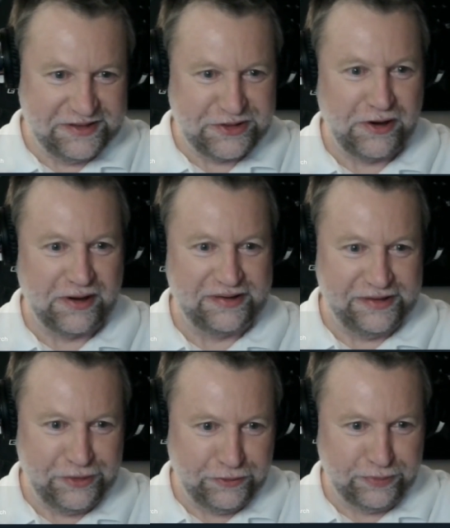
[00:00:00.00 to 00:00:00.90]

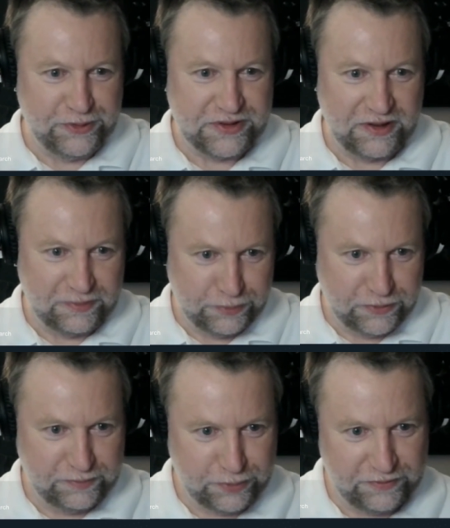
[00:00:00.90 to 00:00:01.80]
historically who have produced
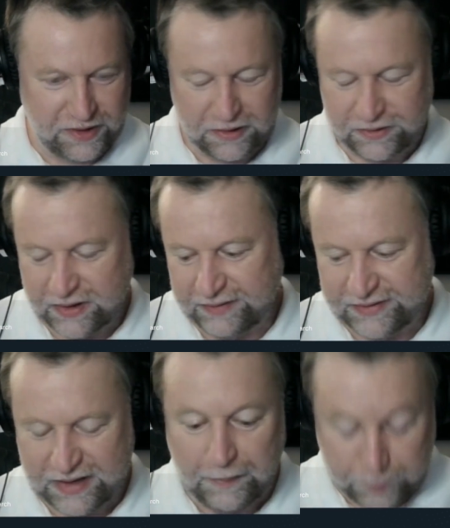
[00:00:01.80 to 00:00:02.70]
the hard
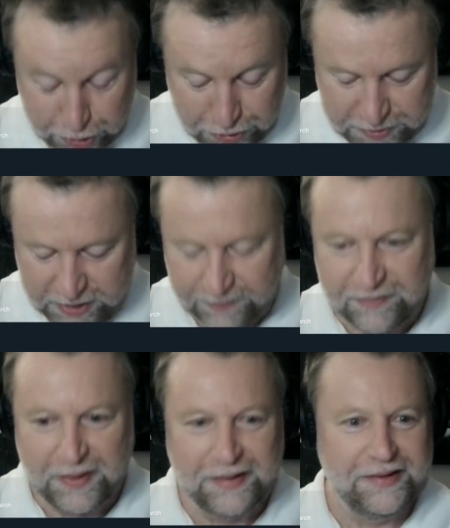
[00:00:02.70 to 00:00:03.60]
drives, produced them.
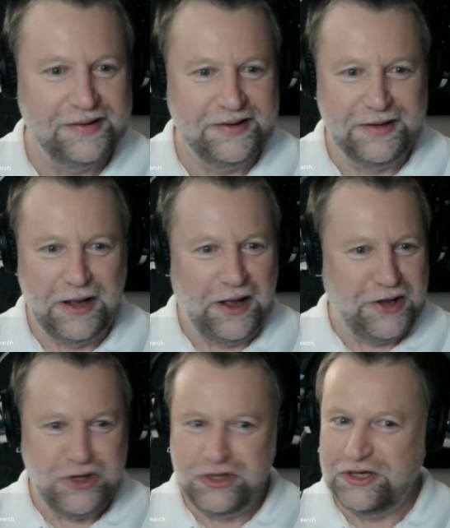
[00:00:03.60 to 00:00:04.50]

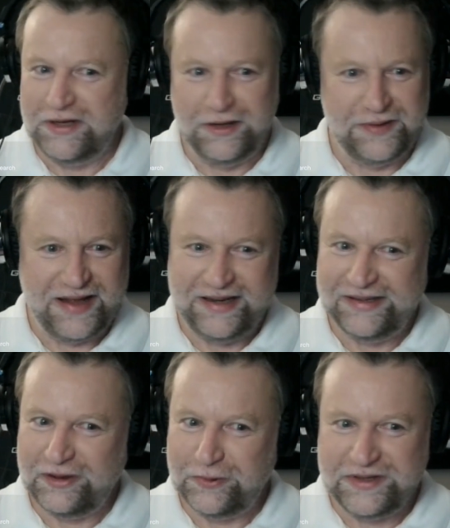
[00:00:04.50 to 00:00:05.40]
They
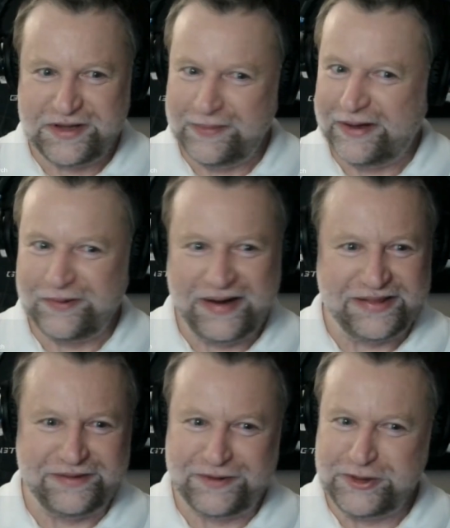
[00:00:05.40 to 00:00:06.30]
didn't always come out
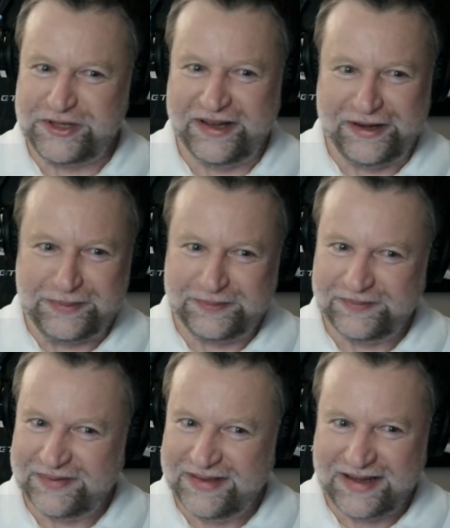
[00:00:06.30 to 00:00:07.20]
right the first
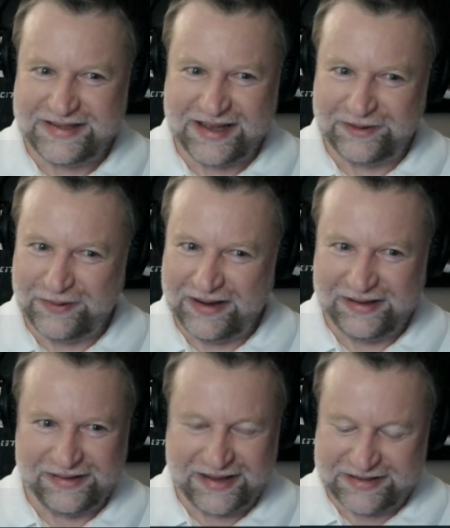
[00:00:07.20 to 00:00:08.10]
time. They said,
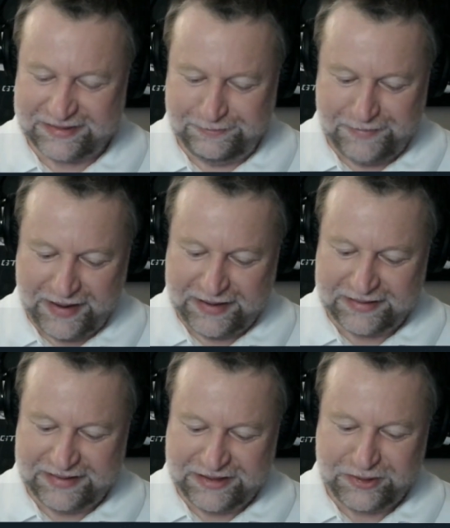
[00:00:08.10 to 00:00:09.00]
well, let's make
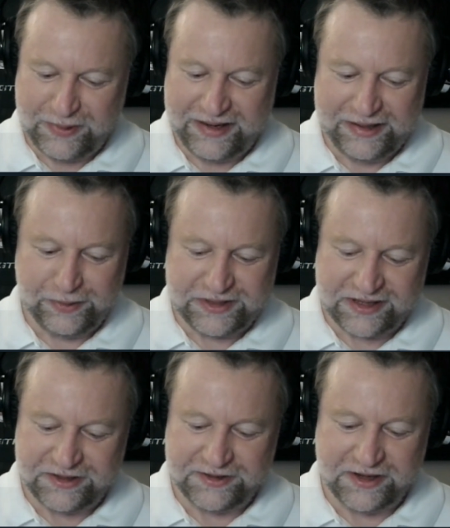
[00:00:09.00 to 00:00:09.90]
it this way with
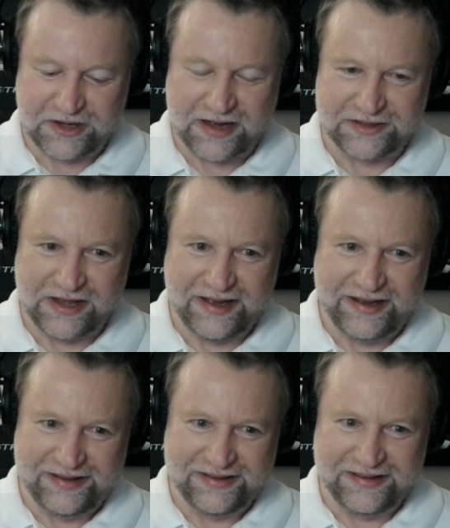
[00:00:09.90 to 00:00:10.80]
such and such
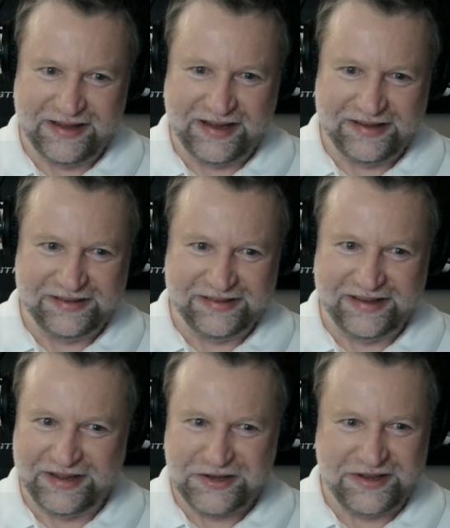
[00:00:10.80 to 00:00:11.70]
oxide,
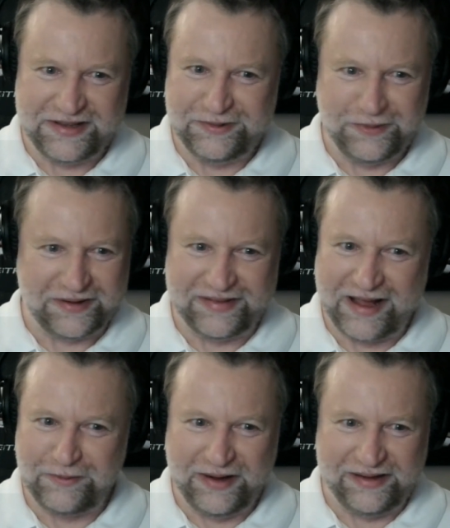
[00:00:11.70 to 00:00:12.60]
and it didn't work
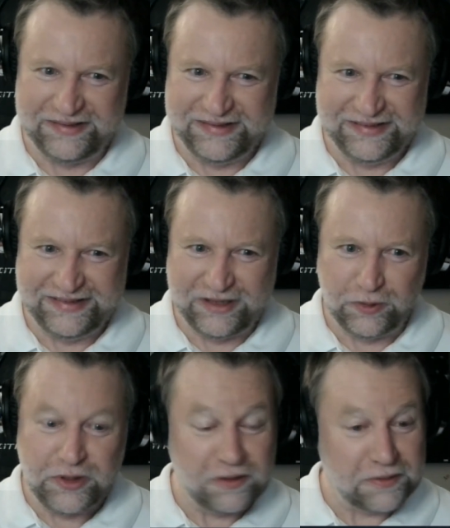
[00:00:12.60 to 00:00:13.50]
that well.
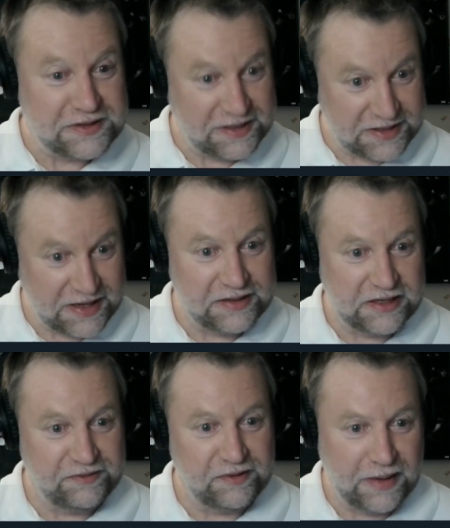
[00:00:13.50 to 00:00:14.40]
So, it's the
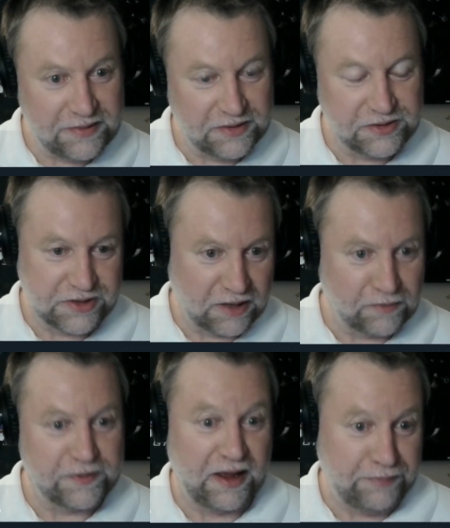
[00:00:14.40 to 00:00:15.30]
scientific method. You start
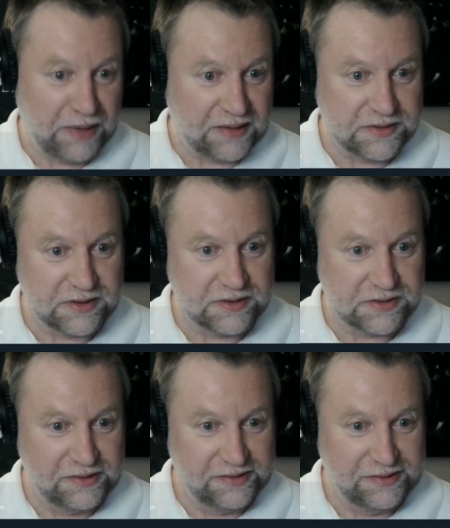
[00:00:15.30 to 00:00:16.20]
with
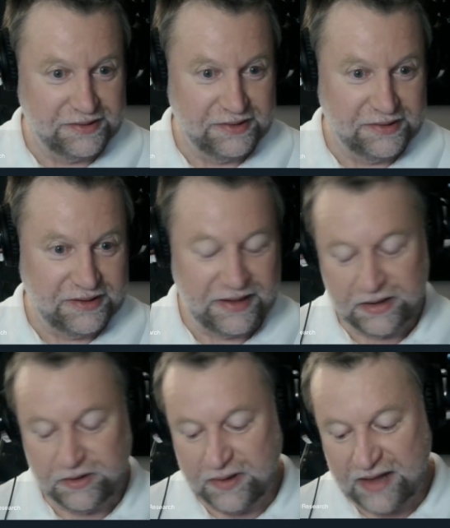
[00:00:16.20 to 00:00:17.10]
hypothesis, and
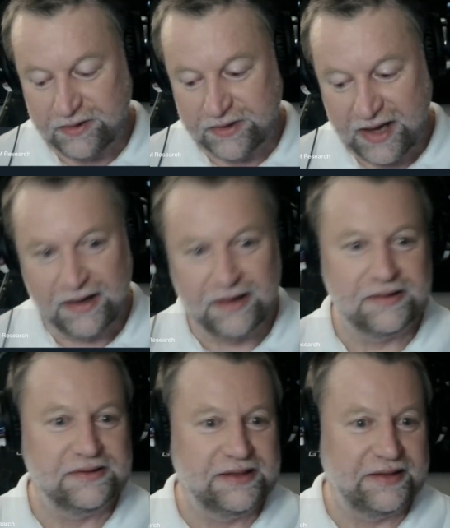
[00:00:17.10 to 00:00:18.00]
then you gather data,
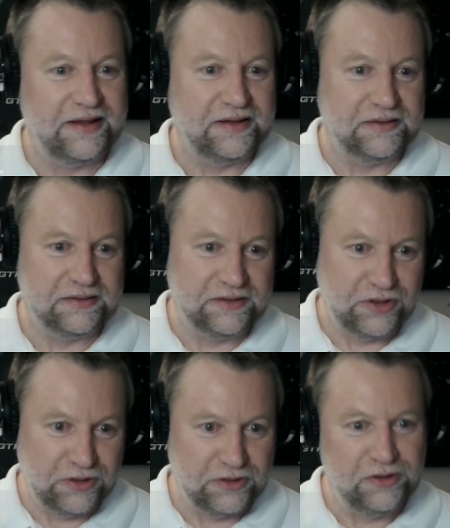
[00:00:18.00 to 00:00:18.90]
and then
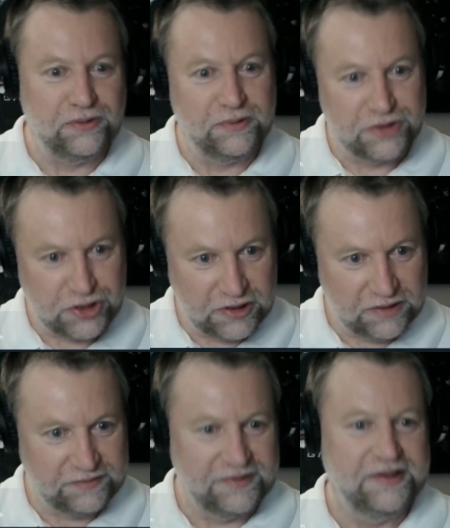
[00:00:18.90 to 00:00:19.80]
you
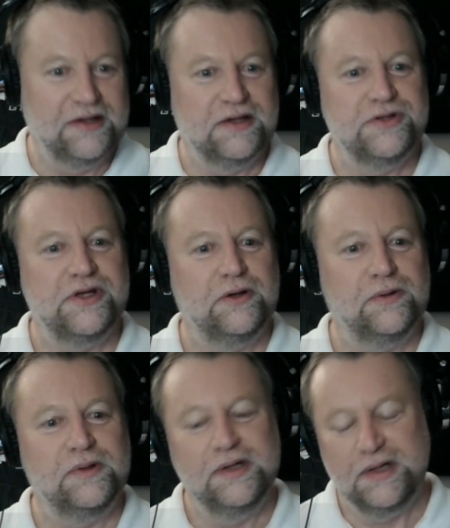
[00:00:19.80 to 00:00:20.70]
achieve.
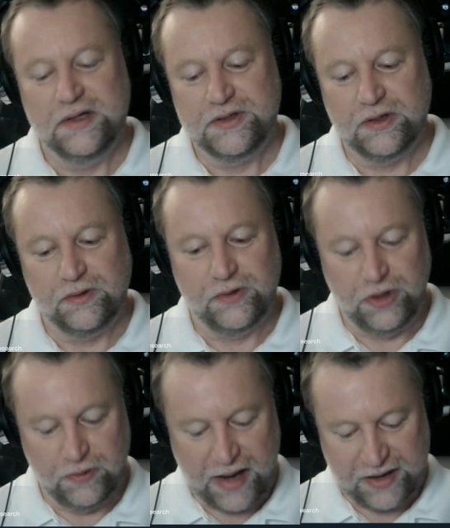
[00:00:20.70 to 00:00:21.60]
So
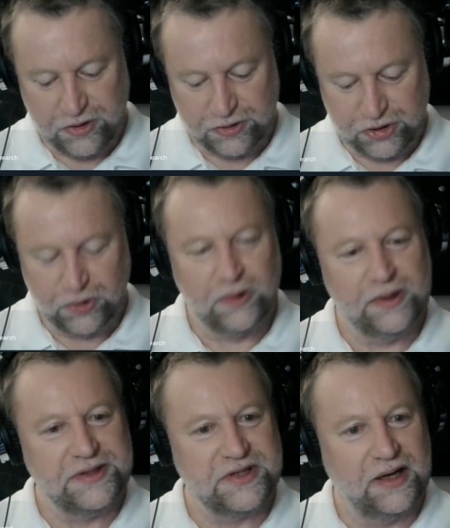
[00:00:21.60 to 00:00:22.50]
you had your
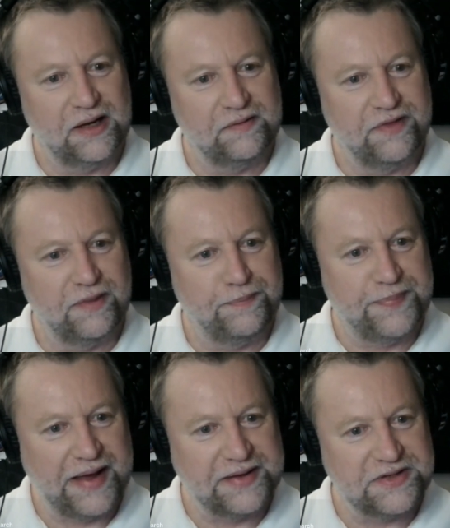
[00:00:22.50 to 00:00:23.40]
choice of the
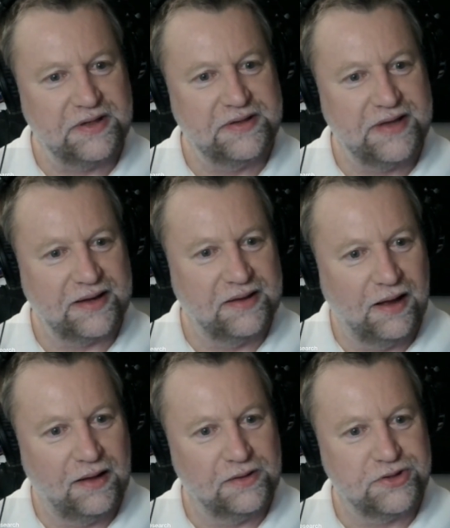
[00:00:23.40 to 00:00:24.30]
best
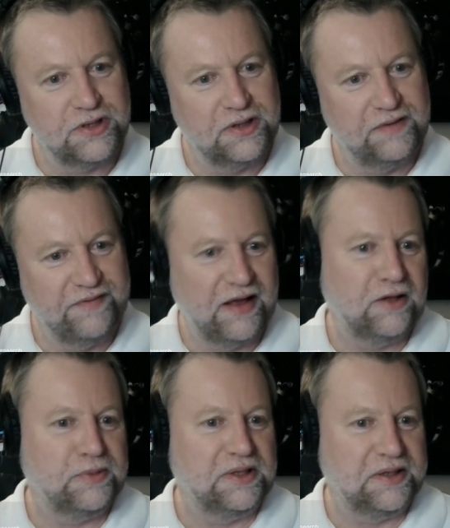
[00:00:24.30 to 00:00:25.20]
technology
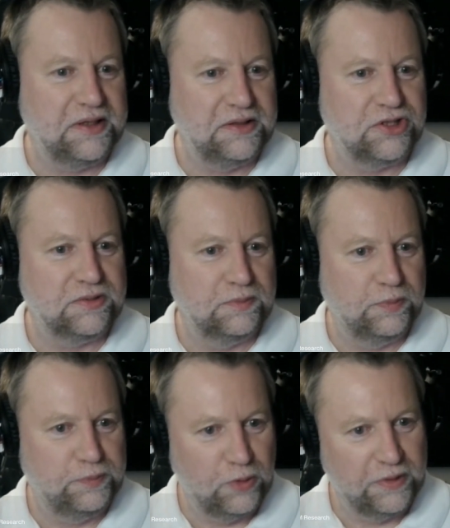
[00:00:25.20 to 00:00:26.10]
available at each
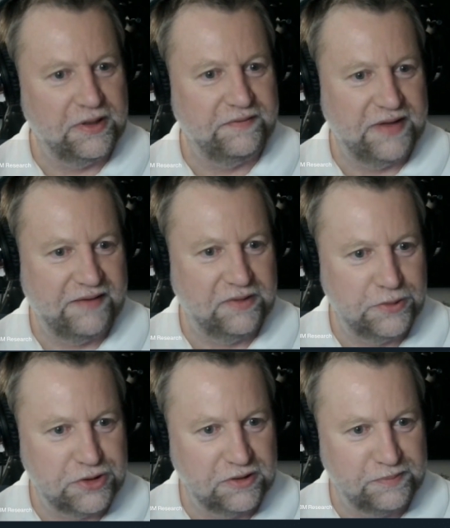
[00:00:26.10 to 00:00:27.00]
point of the
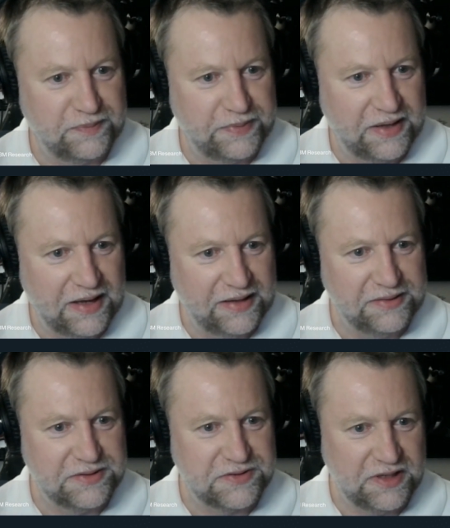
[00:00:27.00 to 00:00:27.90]
evolution, but
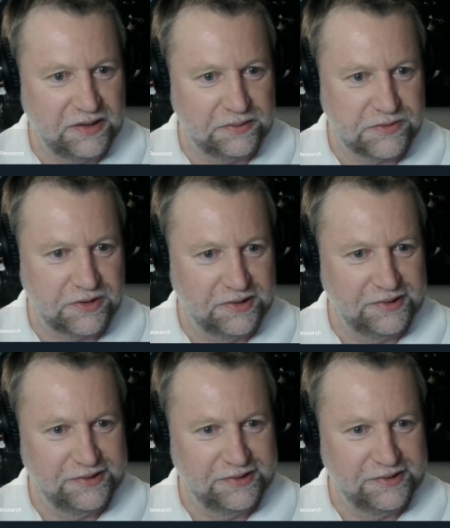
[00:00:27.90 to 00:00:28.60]
behind the scenes,